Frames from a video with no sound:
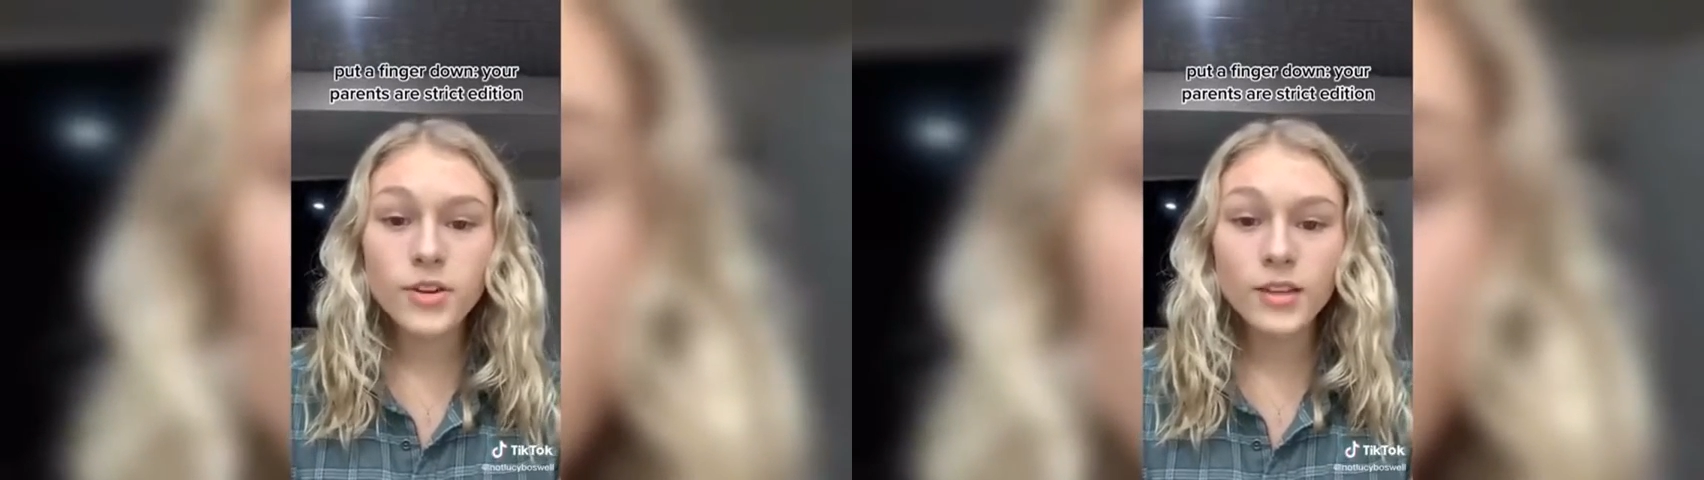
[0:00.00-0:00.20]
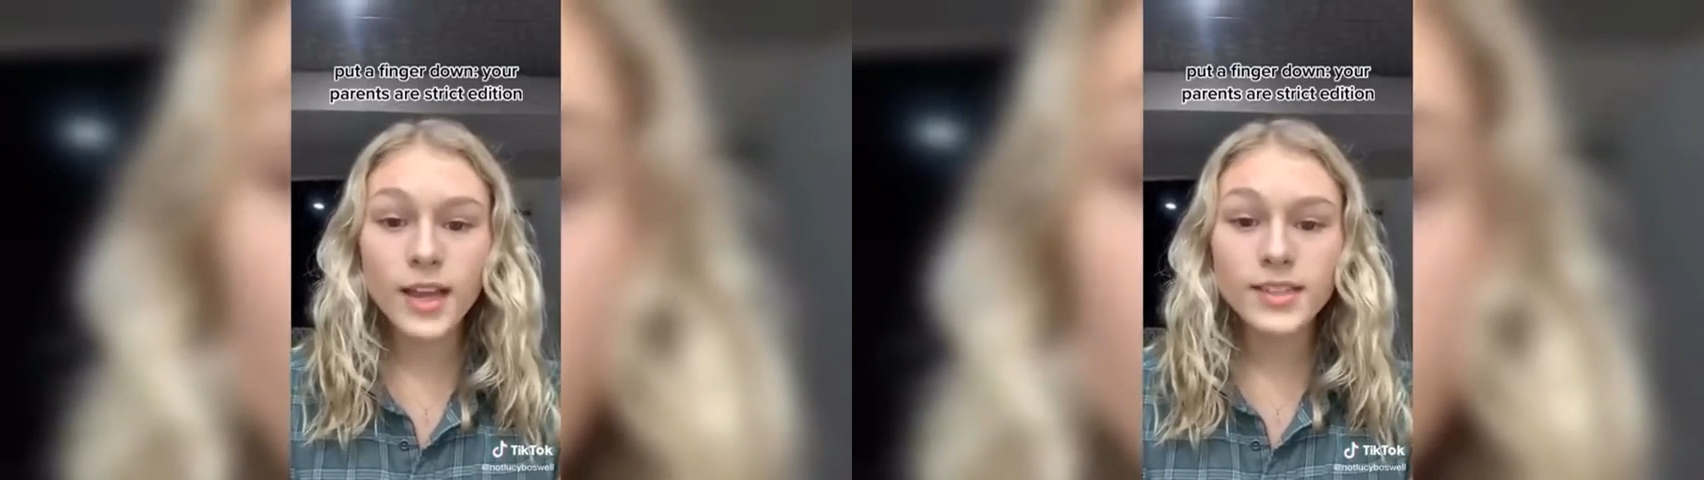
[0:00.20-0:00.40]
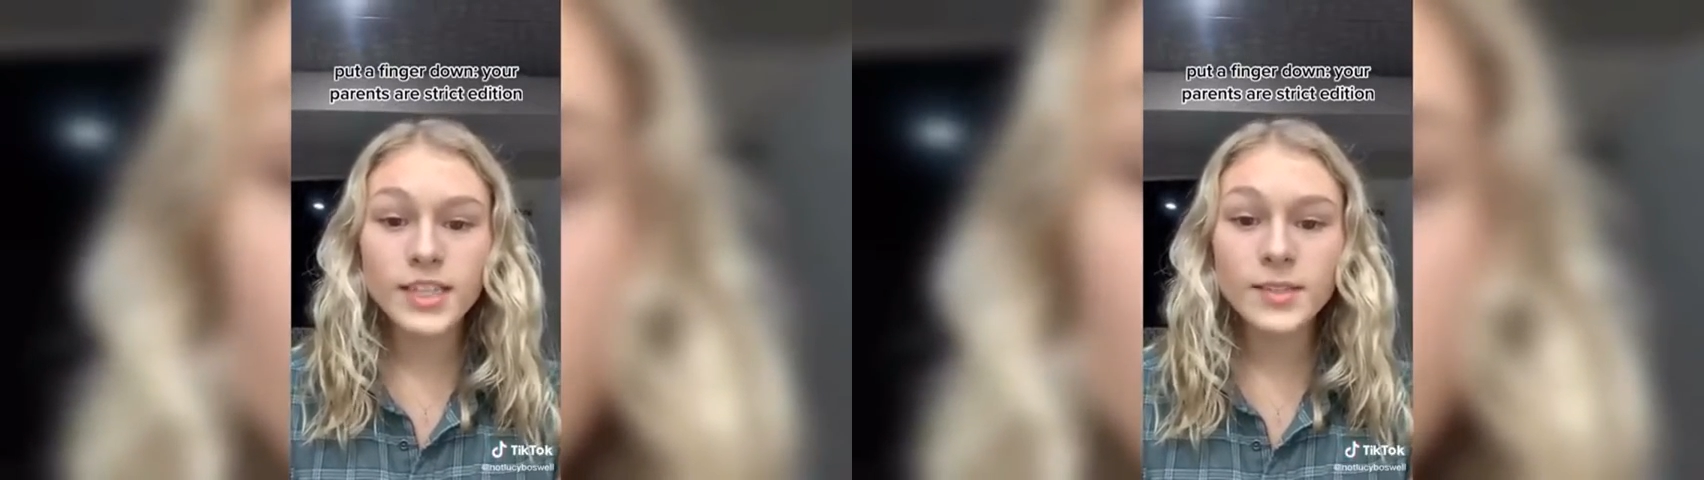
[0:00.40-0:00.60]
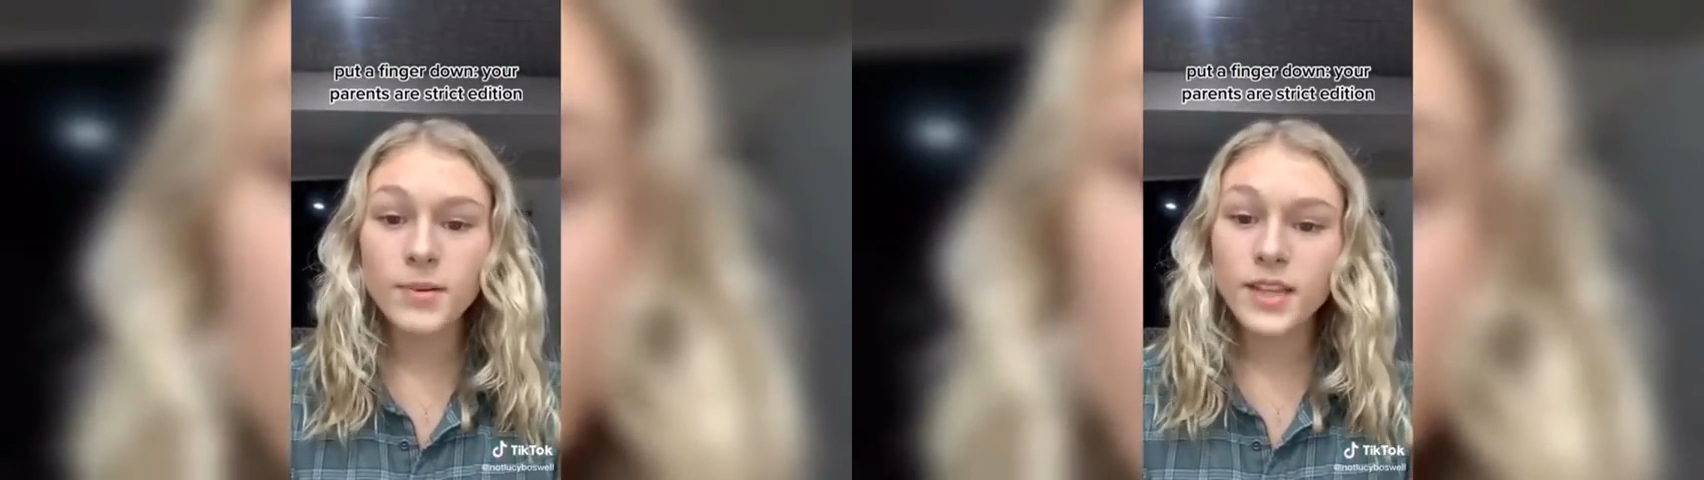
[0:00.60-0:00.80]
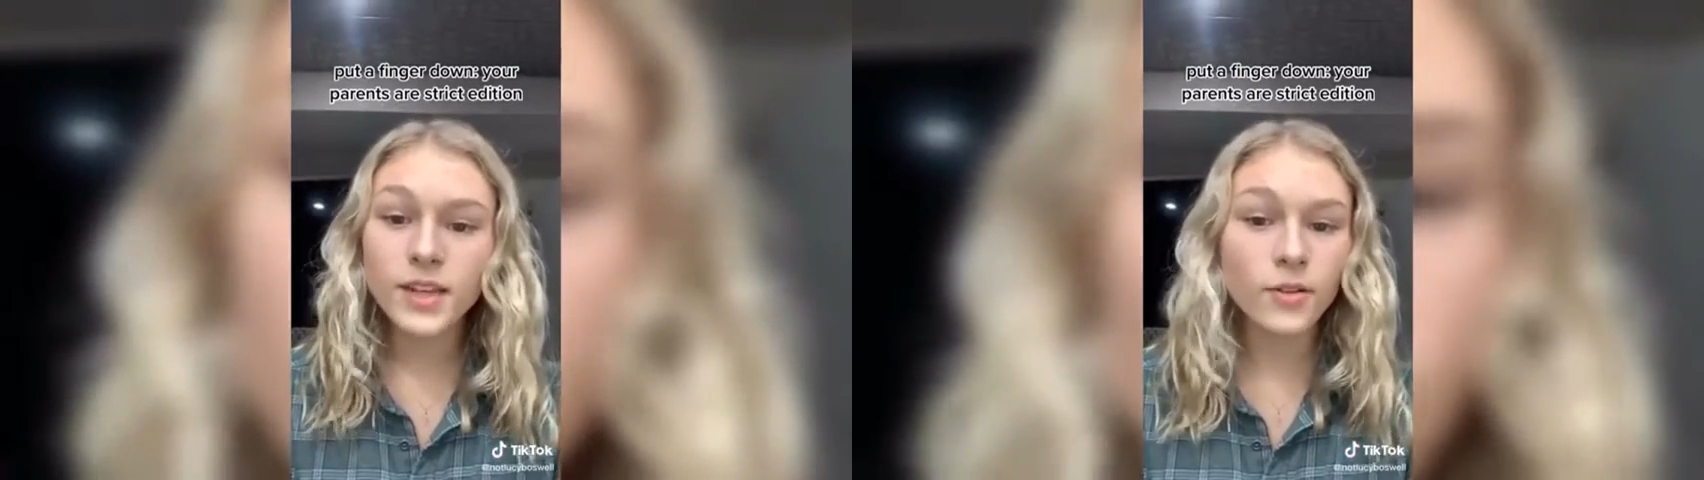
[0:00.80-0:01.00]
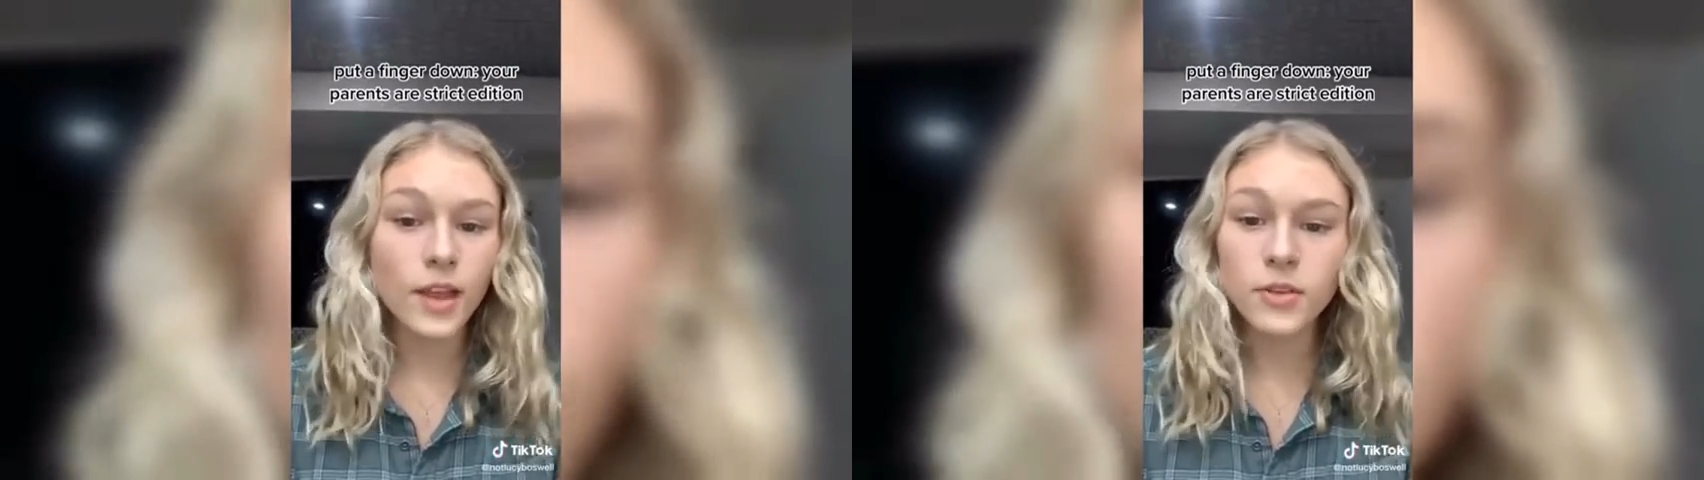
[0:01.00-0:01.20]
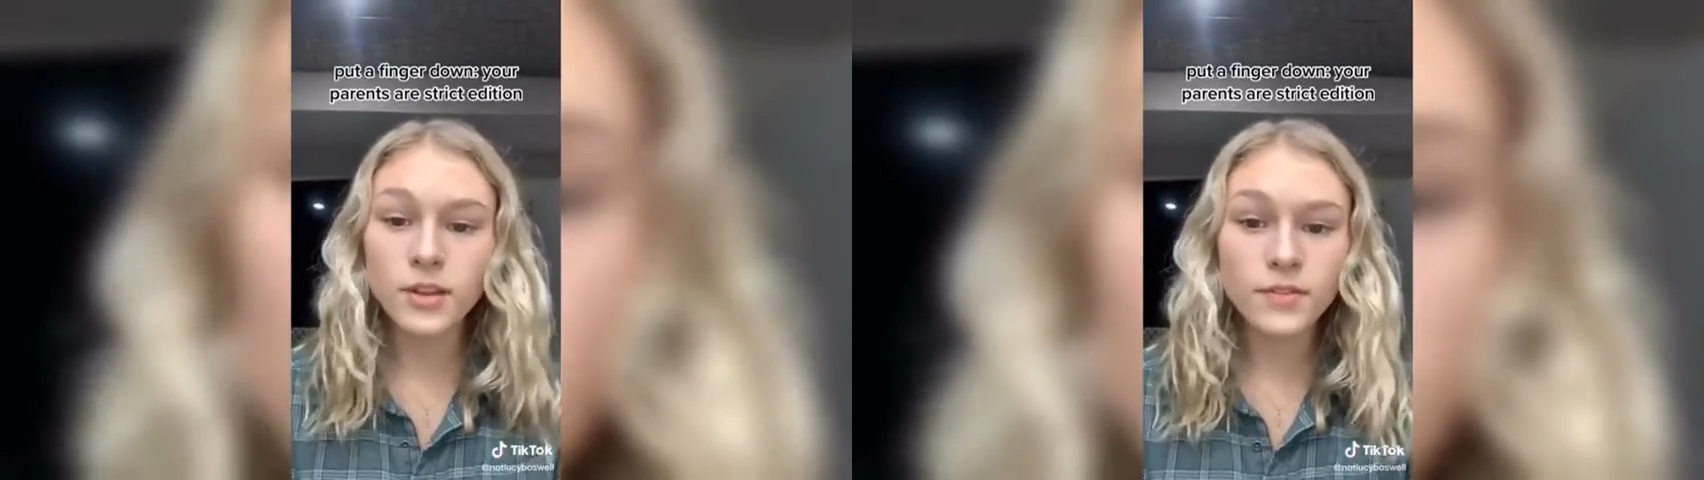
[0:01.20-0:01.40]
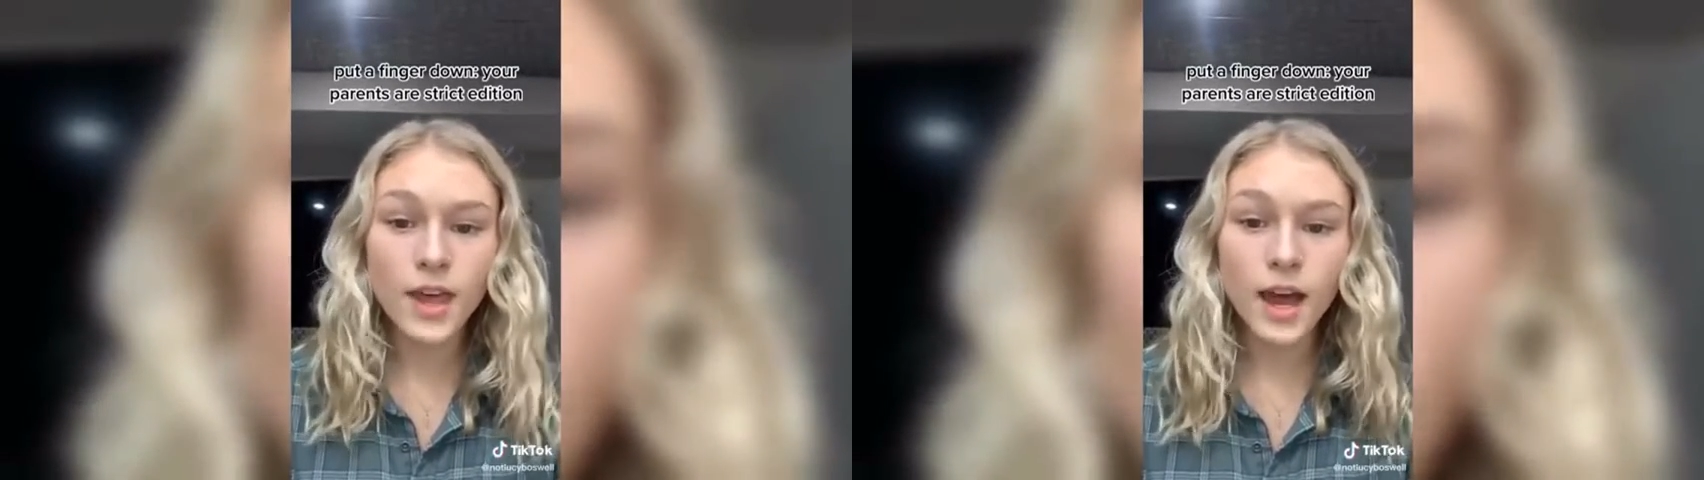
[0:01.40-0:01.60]
your license but they don't let you
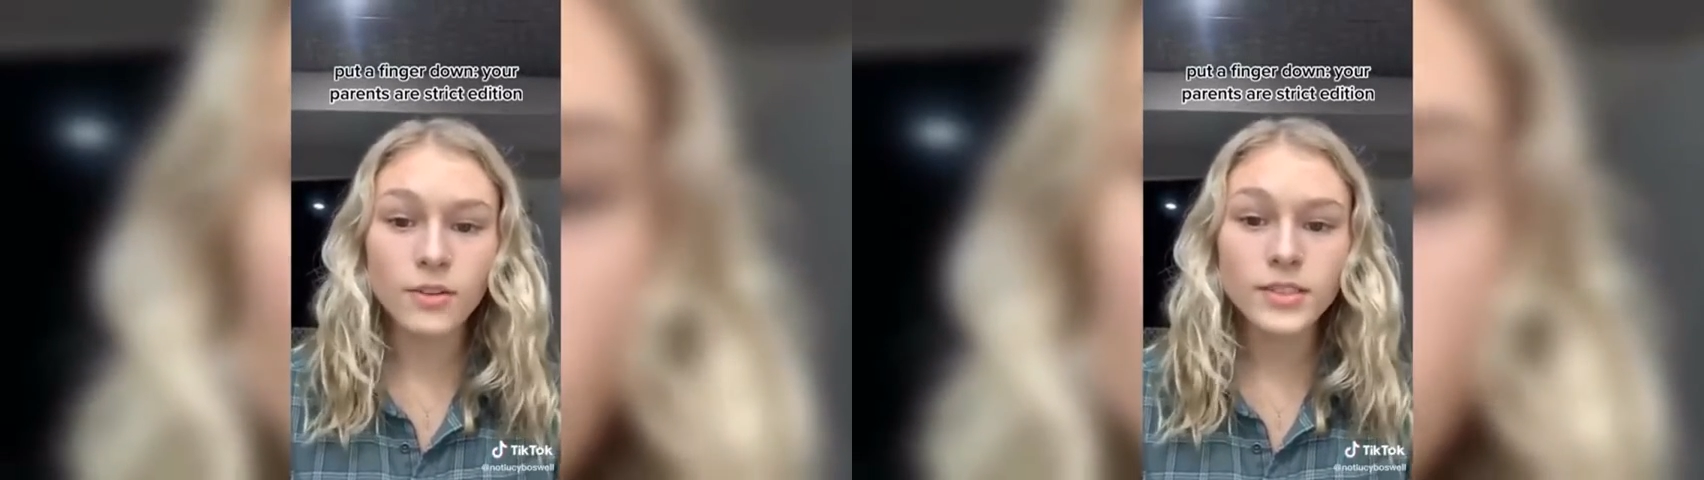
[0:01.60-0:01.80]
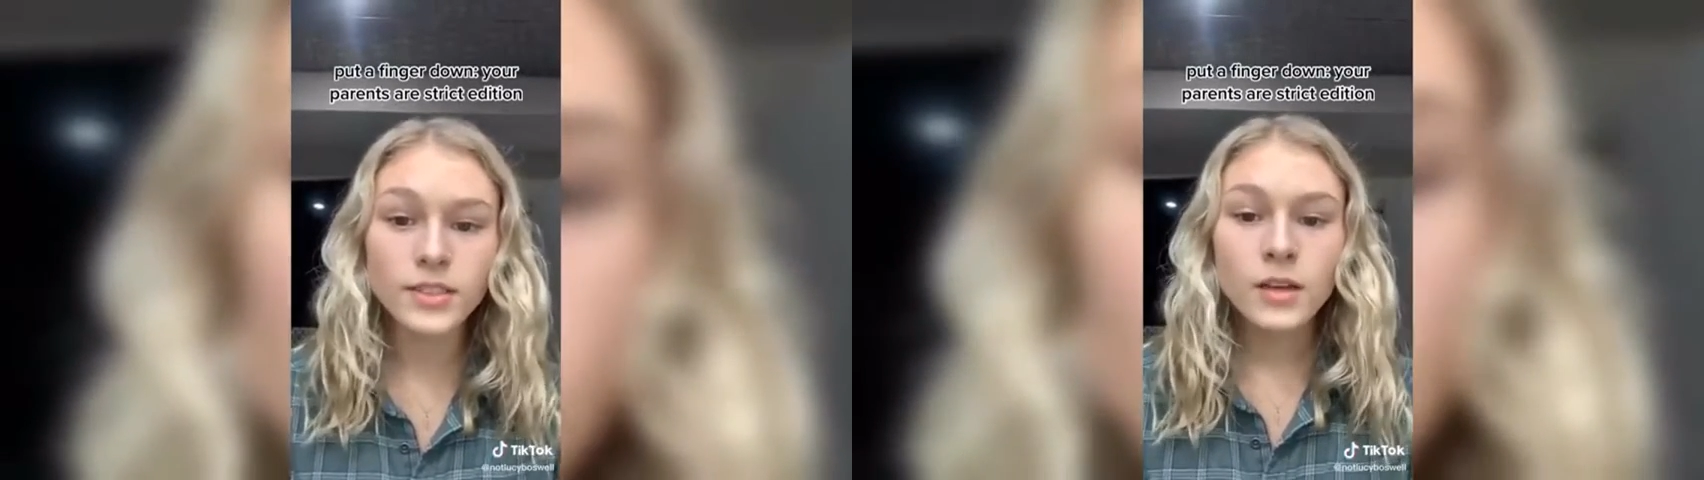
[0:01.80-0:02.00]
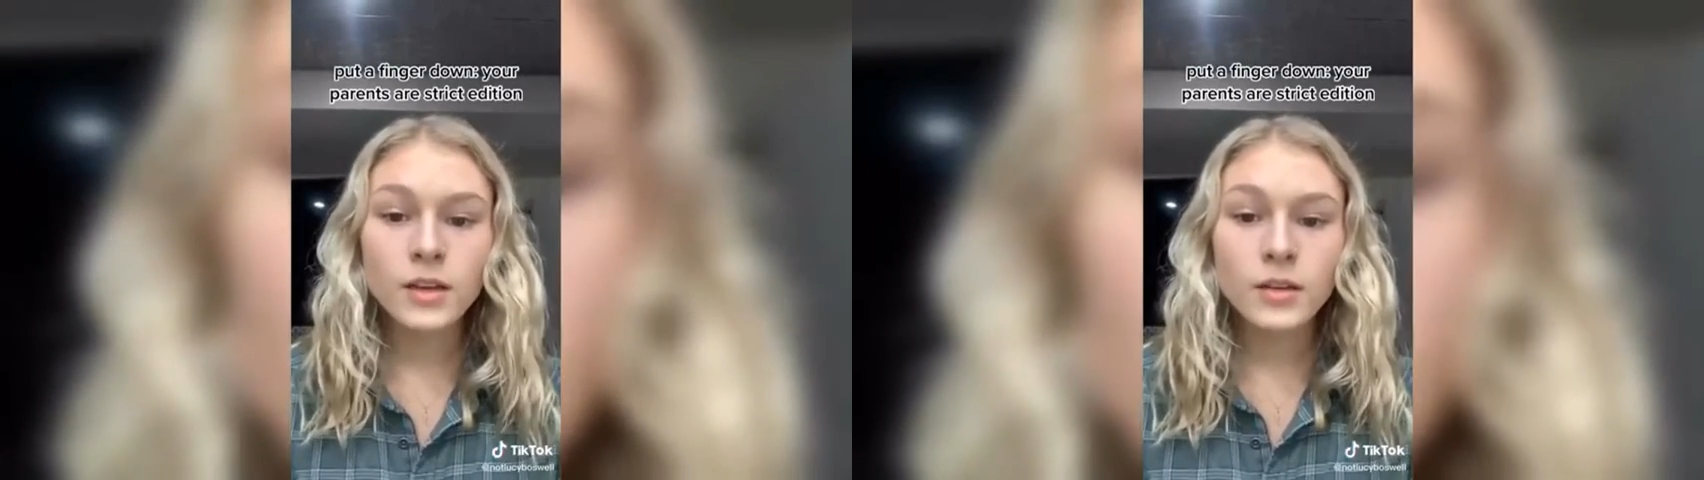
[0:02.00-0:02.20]
leave the house.